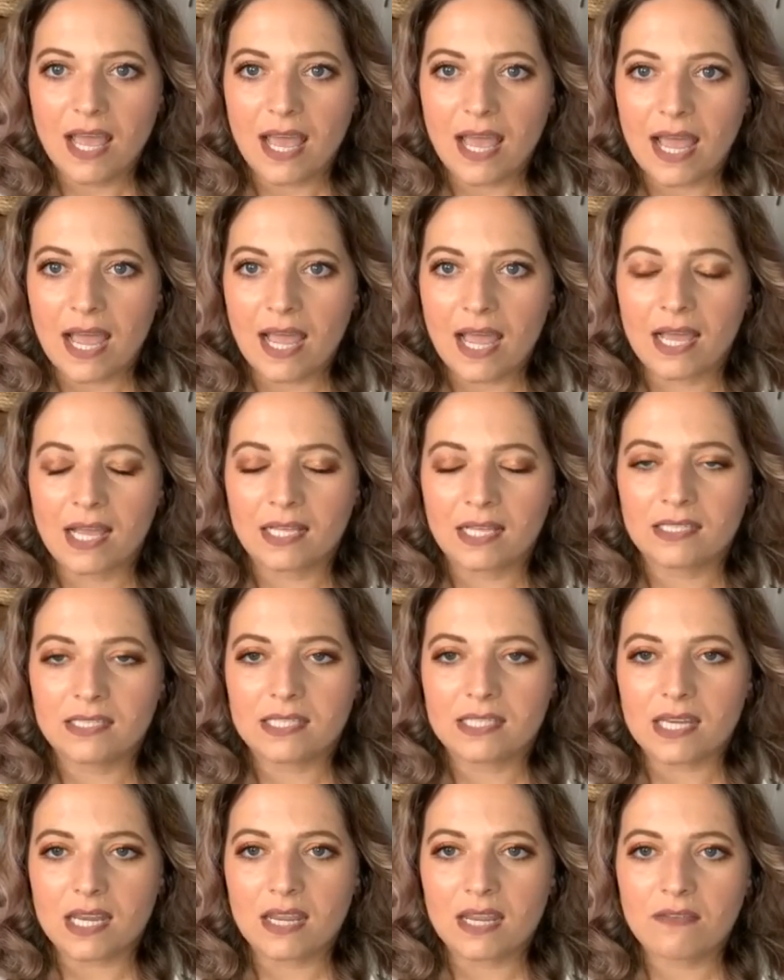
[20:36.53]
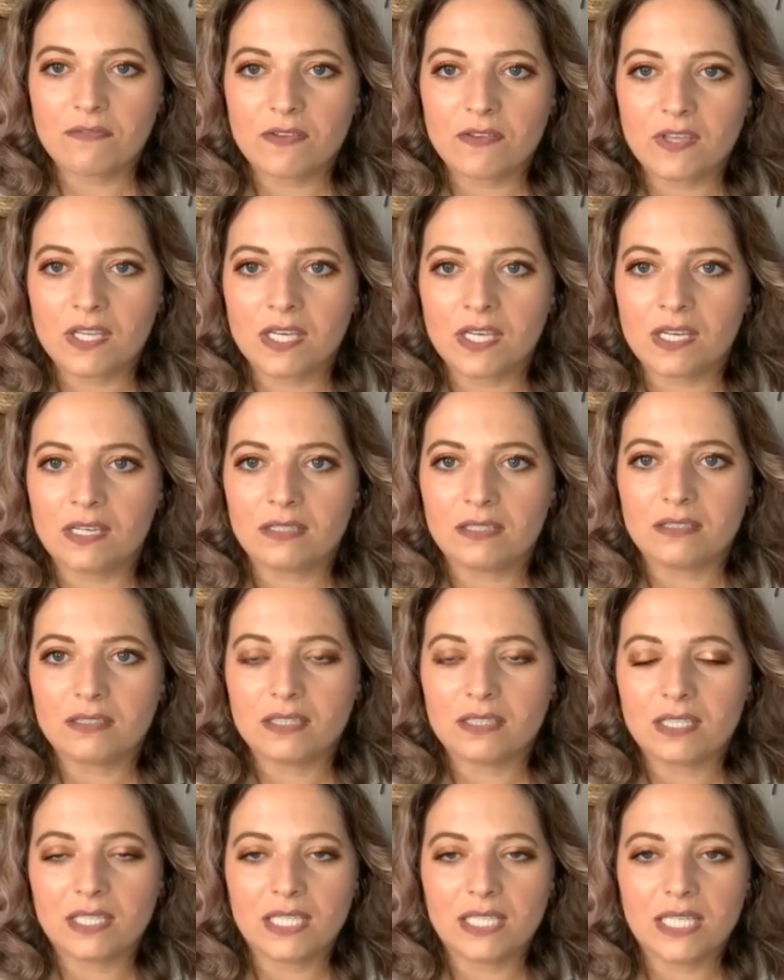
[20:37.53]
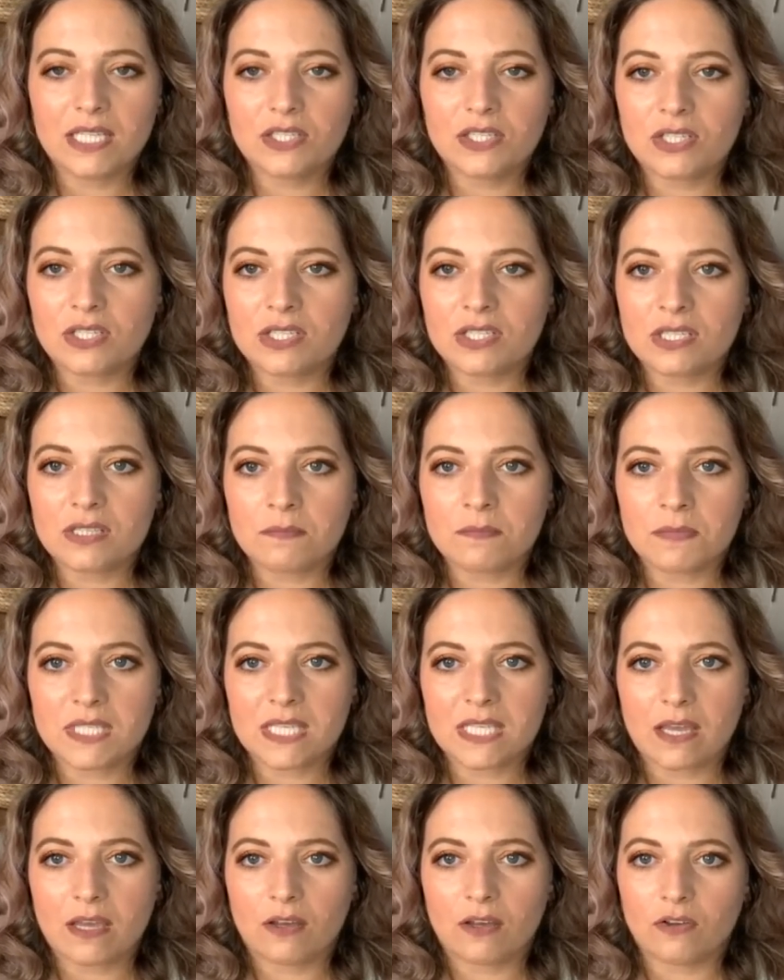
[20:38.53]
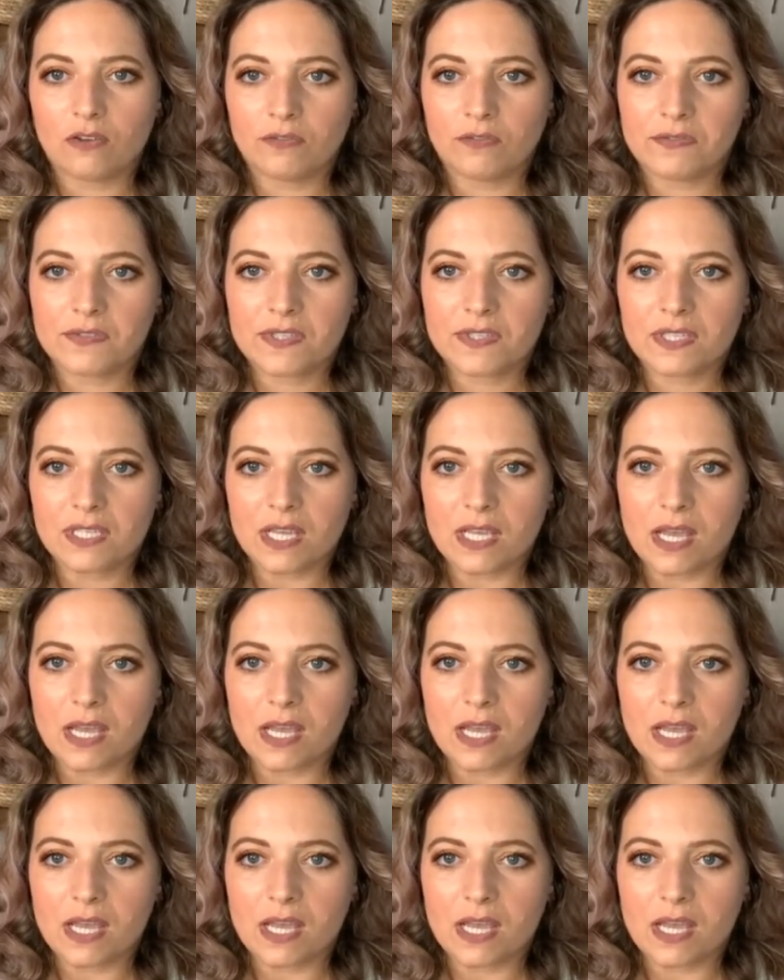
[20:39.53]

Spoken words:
and even the lesions themselves,